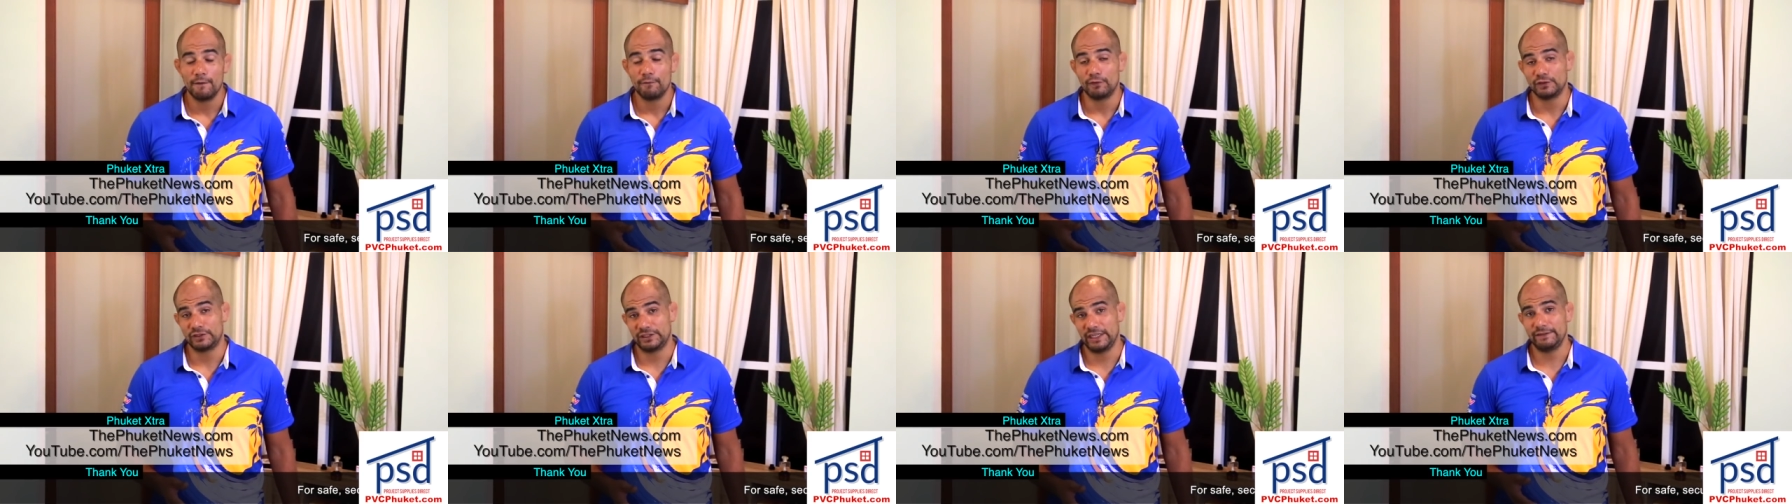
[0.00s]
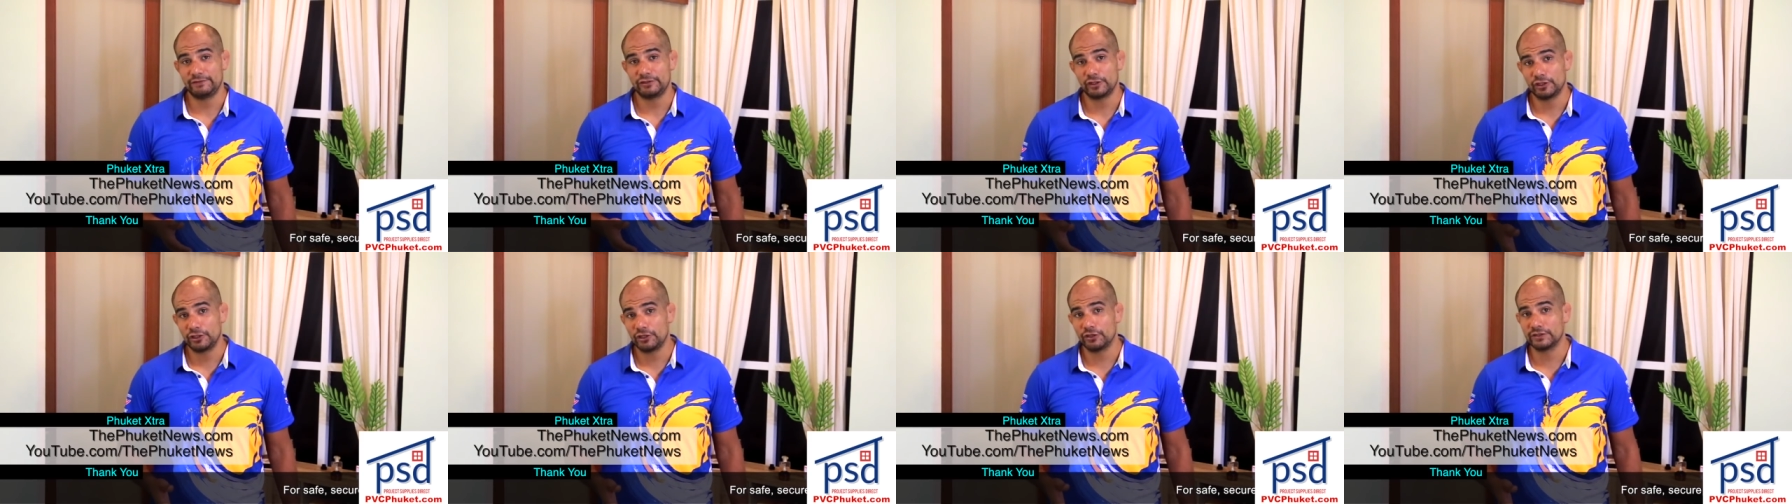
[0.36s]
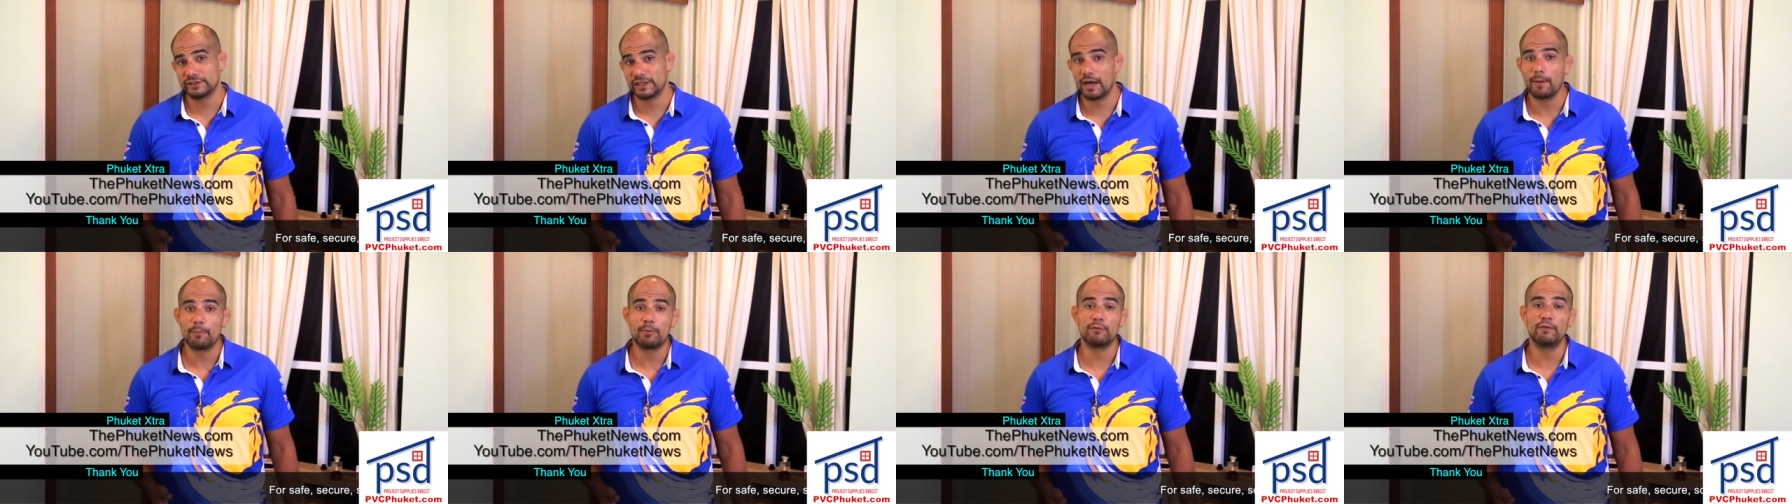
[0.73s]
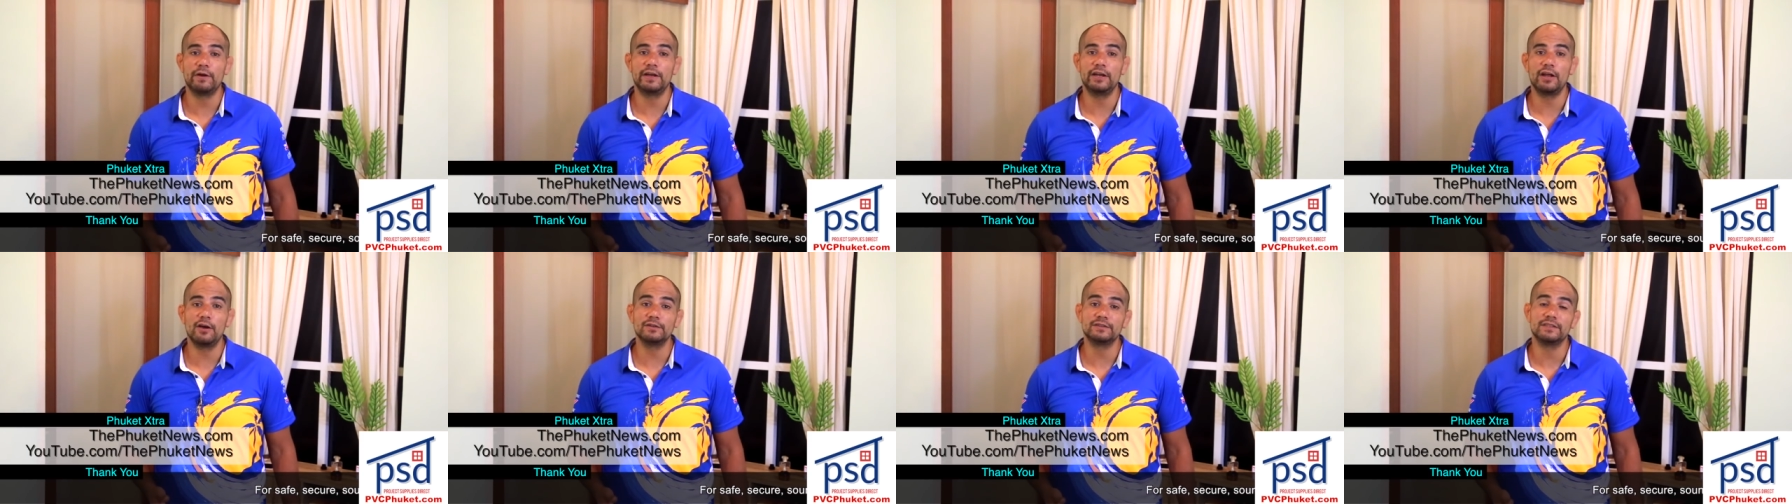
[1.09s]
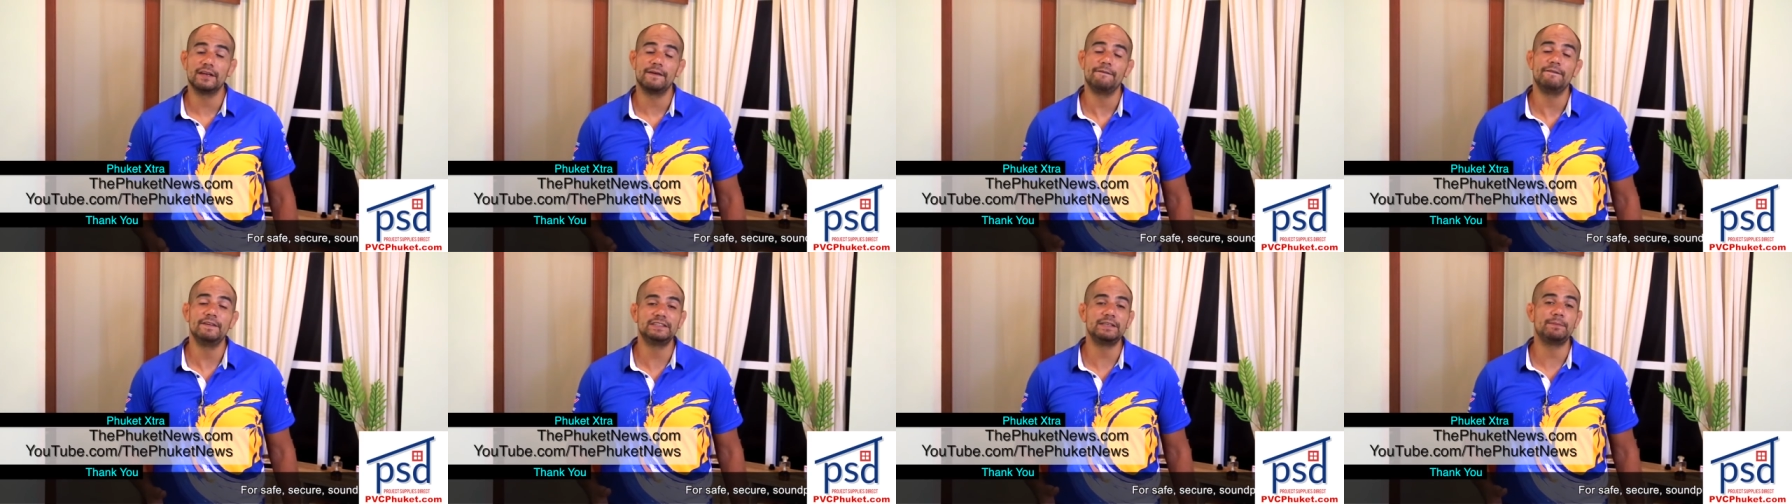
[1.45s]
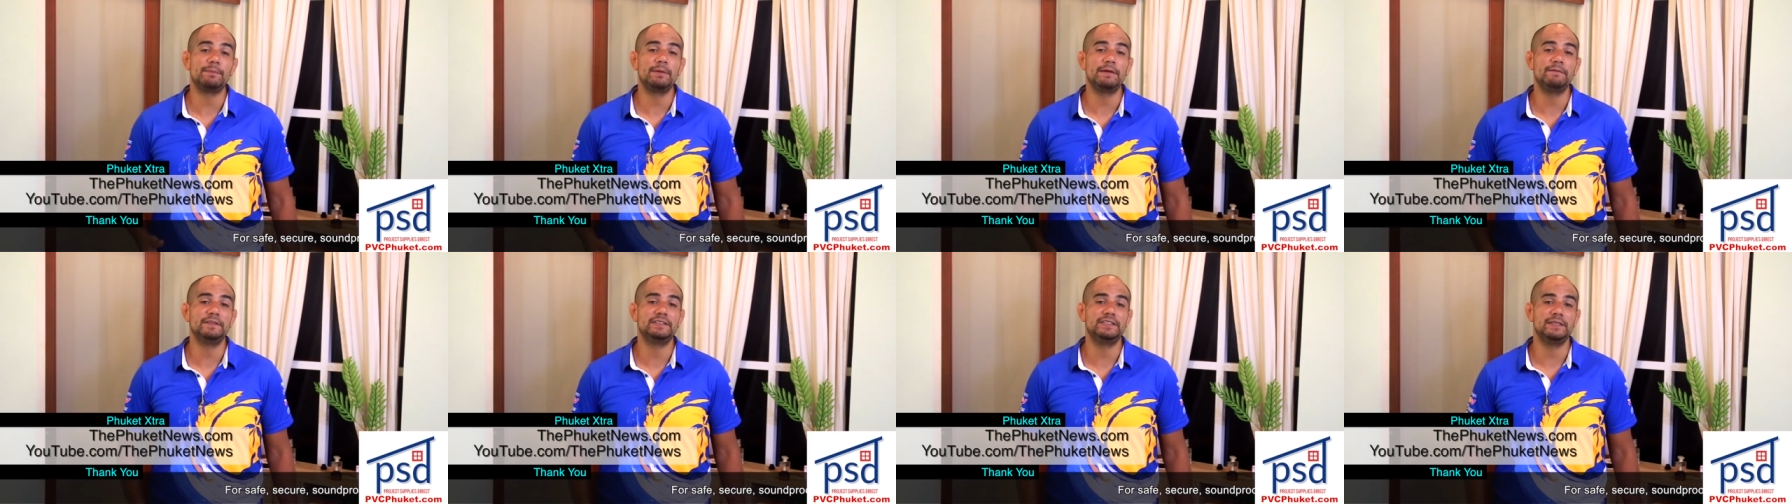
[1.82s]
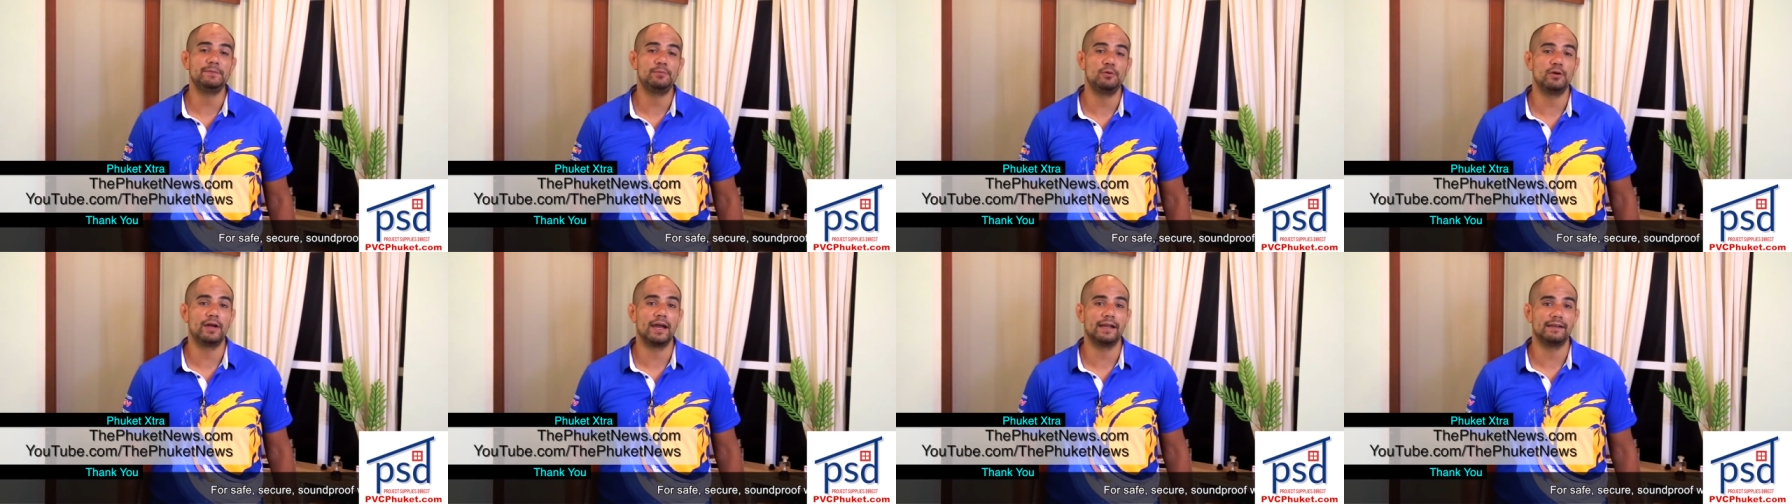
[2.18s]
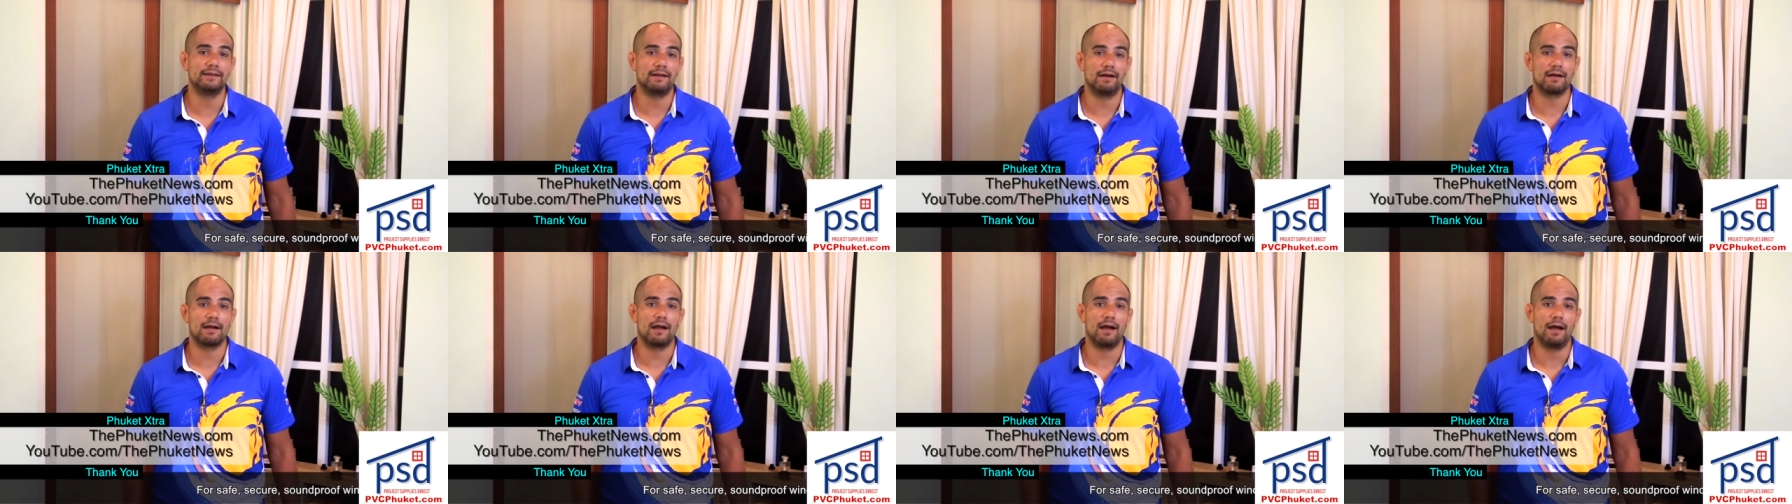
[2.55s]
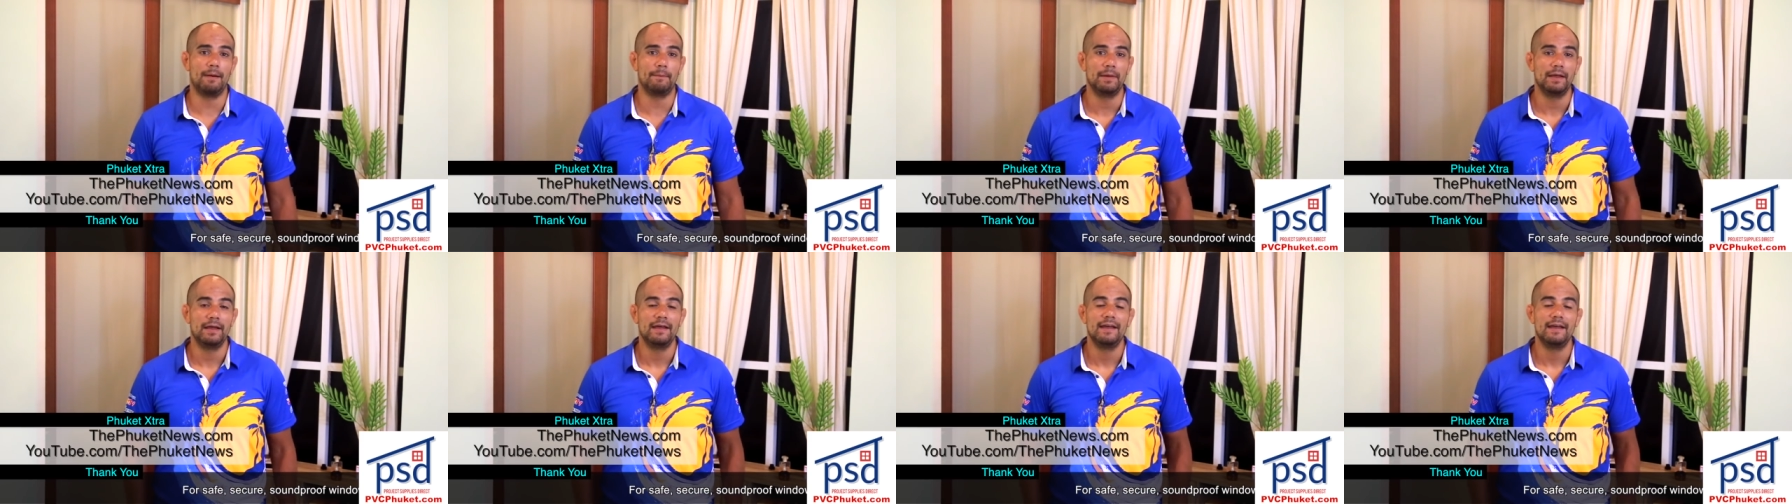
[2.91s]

For safe, secure, and soundproof windows, visit PVCPhuket.com.